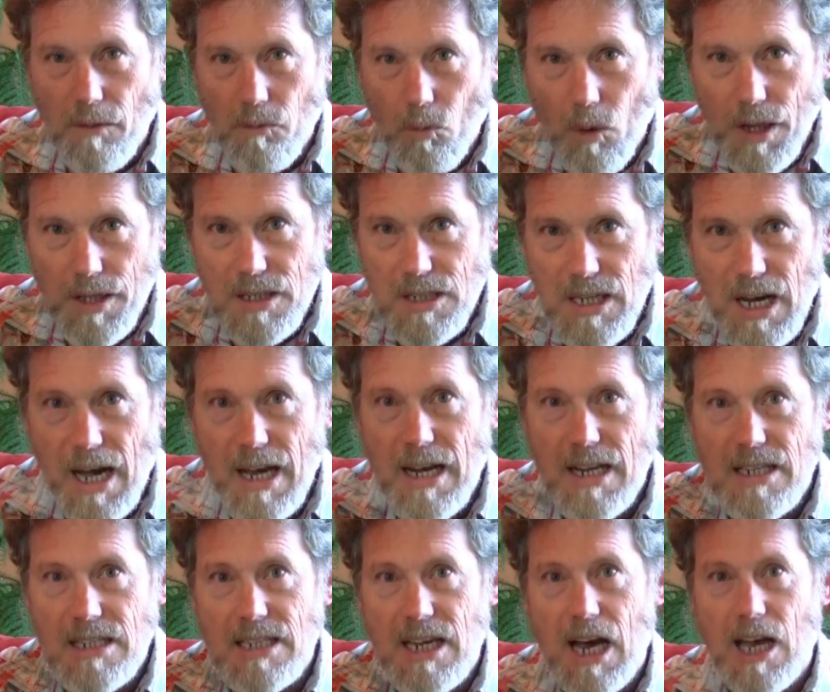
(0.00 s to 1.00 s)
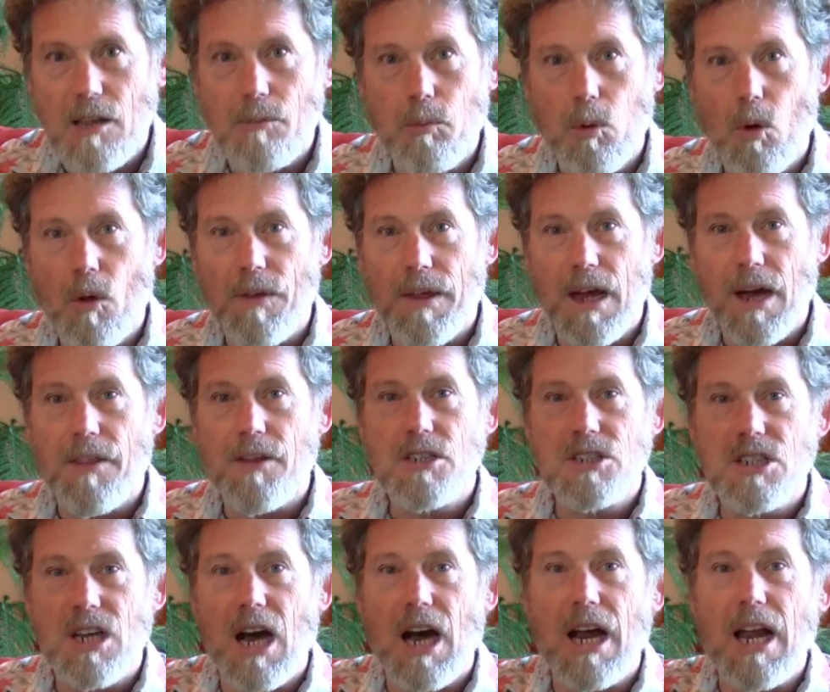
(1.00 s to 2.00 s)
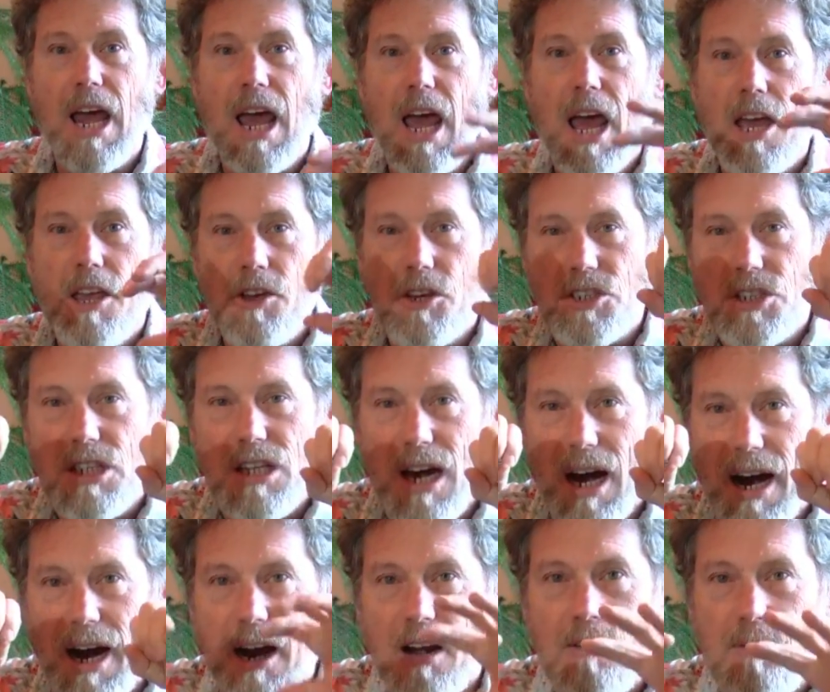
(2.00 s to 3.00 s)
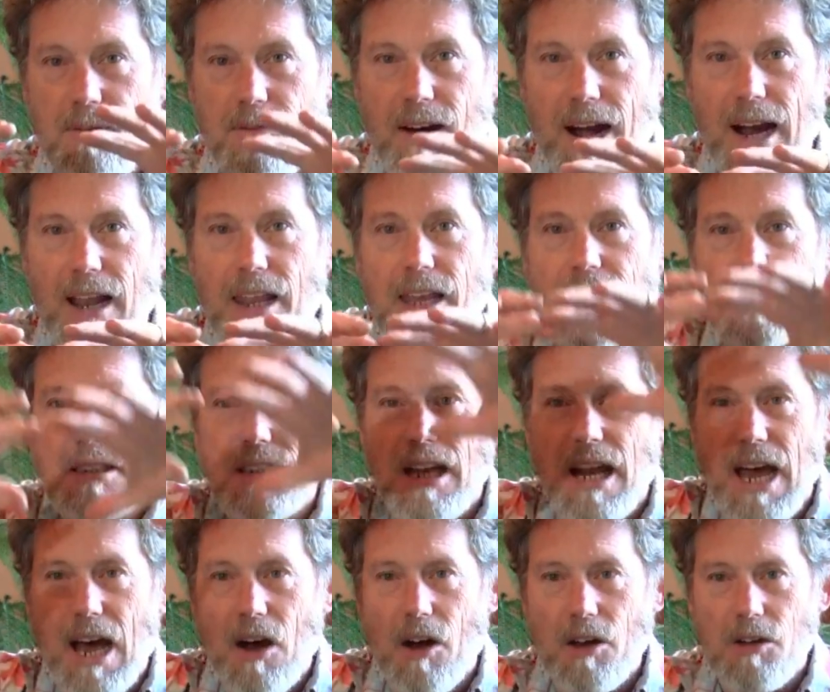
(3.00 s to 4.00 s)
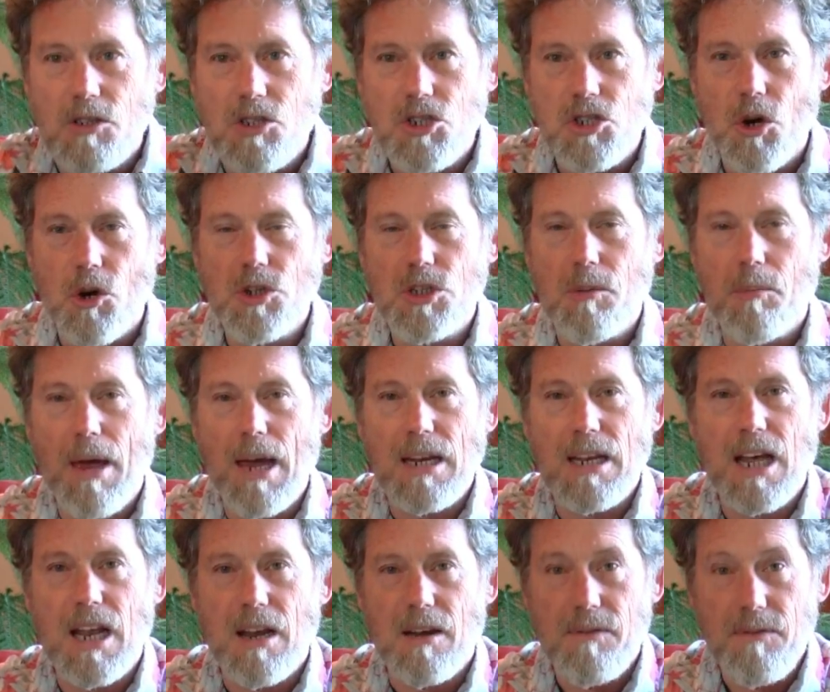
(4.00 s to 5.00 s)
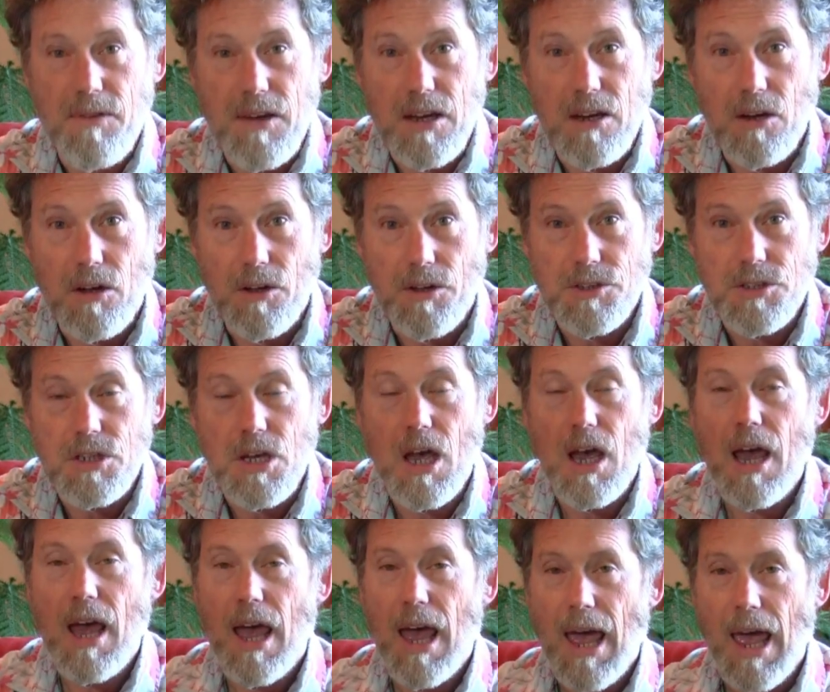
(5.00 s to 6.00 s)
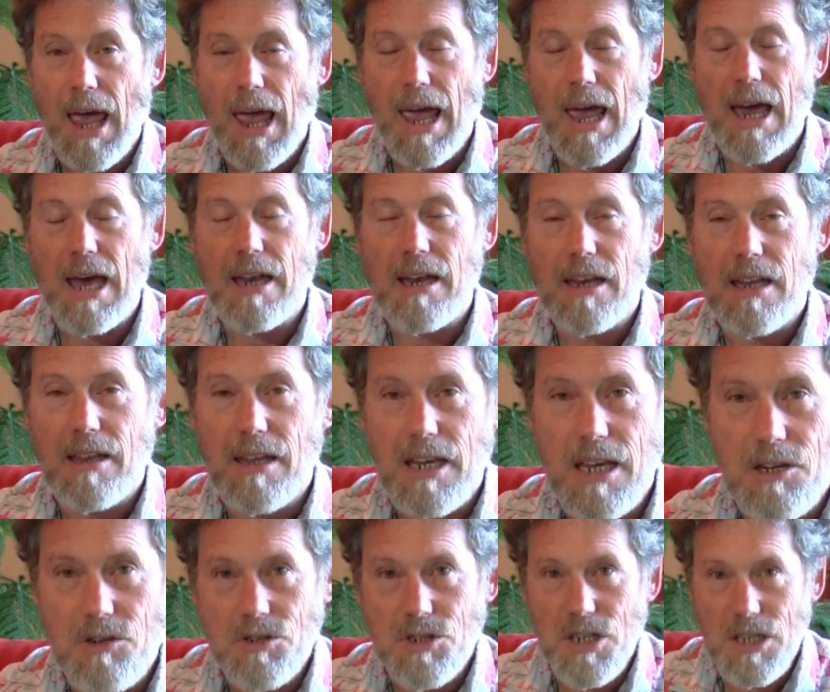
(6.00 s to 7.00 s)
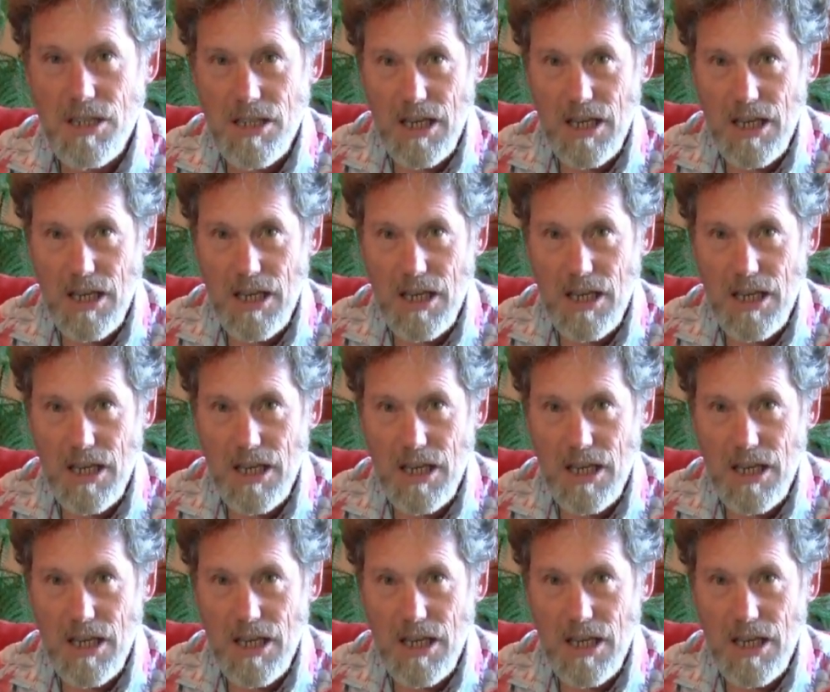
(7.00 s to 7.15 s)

one side and a south pole on the other side, you can see the iron filings and how it shows the magnetic fields. And the interesting